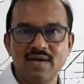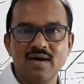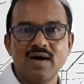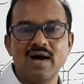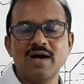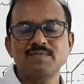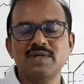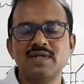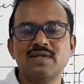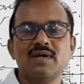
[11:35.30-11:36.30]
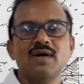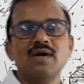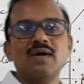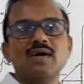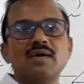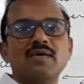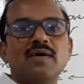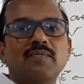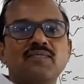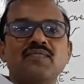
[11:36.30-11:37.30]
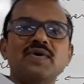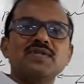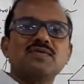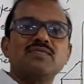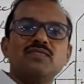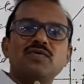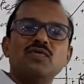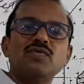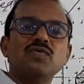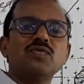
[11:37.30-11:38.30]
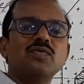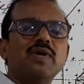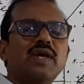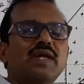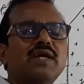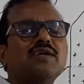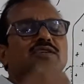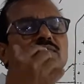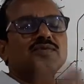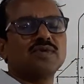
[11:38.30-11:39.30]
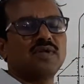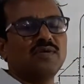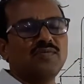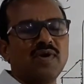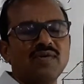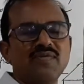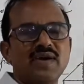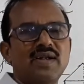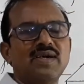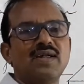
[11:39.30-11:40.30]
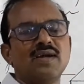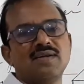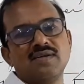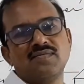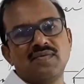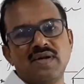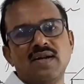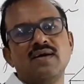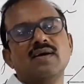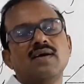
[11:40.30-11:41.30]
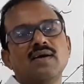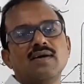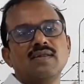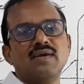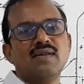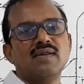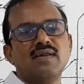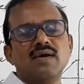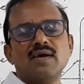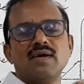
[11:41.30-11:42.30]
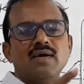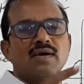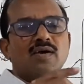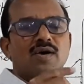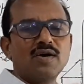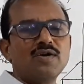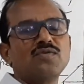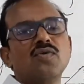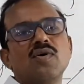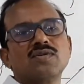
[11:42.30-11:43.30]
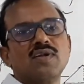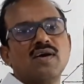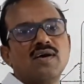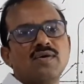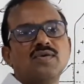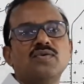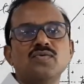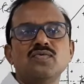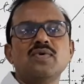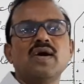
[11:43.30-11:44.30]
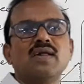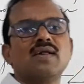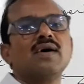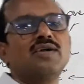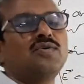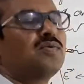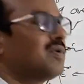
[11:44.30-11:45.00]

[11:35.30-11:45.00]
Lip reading: I have said. First, due to any distribution, if we are finding electric field, then according to Gauss law you can write total